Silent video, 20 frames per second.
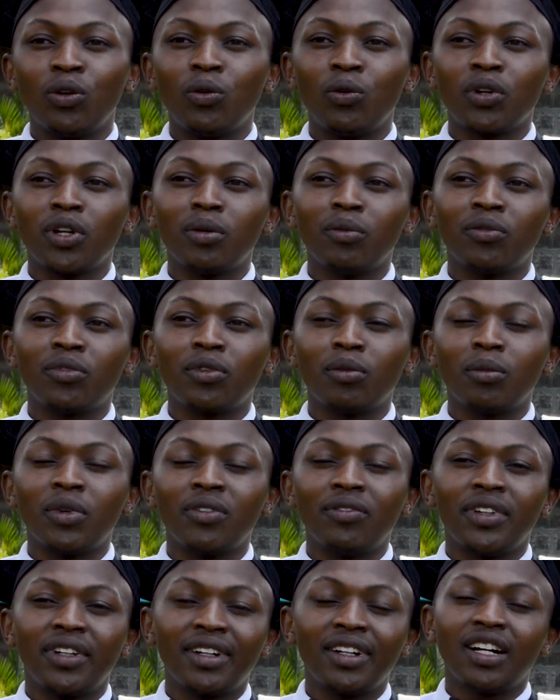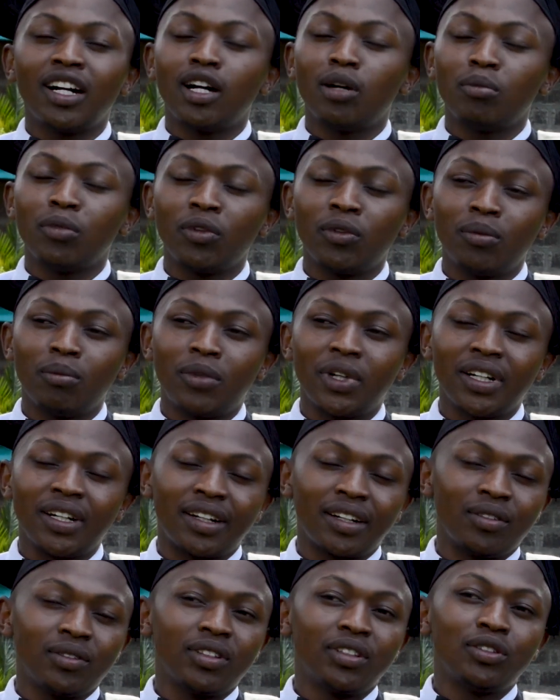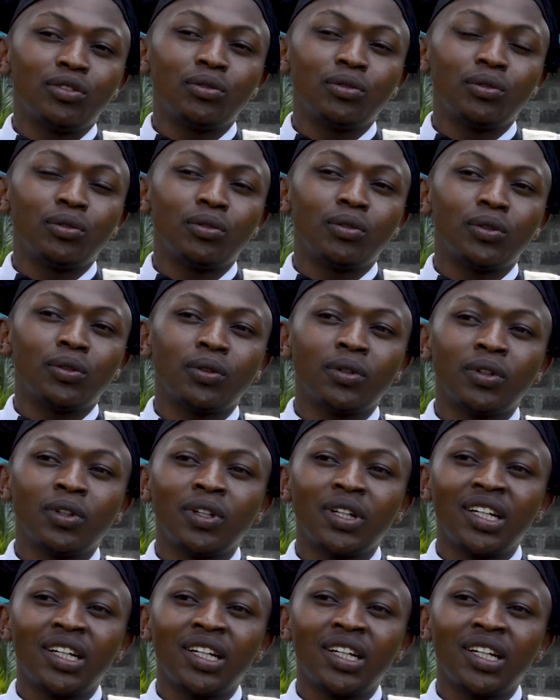who came from a very humble background, to